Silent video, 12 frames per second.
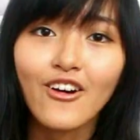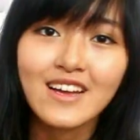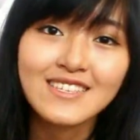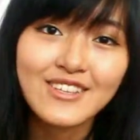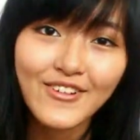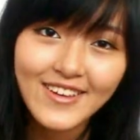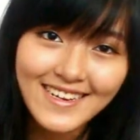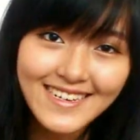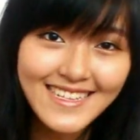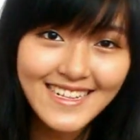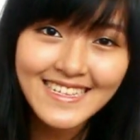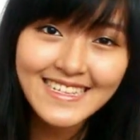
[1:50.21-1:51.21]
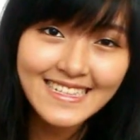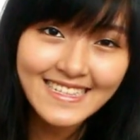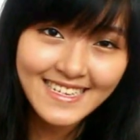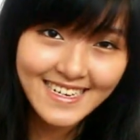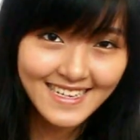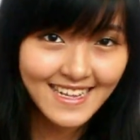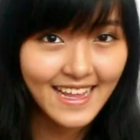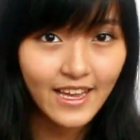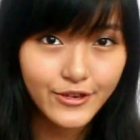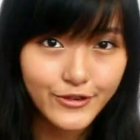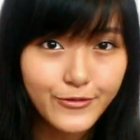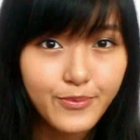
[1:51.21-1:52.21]
Okay, so here's a little trick that I
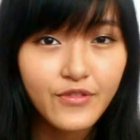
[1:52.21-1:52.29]
do.